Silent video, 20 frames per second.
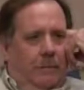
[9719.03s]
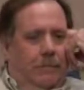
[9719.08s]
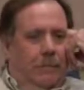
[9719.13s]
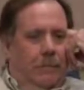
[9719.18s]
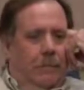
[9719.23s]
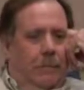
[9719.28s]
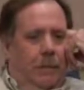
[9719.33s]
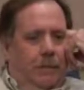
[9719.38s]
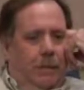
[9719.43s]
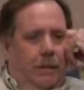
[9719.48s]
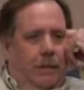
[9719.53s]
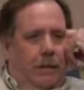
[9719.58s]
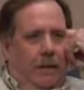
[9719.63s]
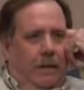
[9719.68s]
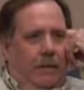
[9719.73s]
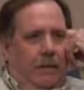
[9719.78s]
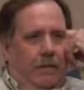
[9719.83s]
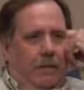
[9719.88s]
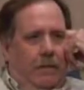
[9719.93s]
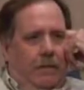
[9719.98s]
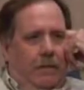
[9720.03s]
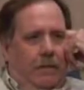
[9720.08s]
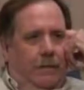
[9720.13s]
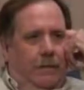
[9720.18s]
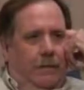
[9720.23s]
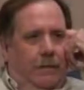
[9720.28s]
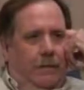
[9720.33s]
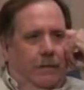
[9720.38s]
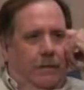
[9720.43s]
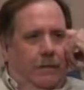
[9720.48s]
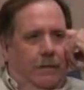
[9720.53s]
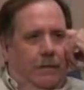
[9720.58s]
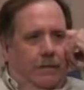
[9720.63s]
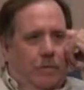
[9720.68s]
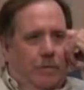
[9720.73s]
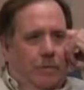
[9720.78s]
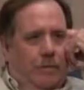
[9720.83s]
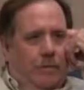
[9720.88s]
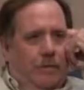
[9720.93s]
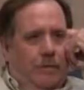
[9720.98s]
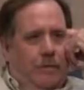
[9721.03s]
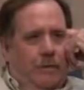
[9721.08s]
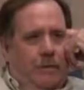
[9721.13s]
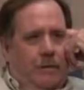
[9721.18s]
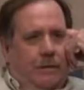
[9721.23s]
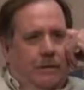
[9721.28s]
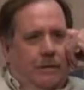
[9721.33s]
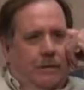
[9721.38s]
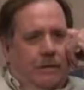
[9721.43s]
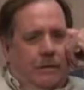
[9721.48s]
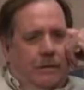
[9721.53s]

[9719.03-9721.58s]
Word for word: coordinate it, you know, in Georgia to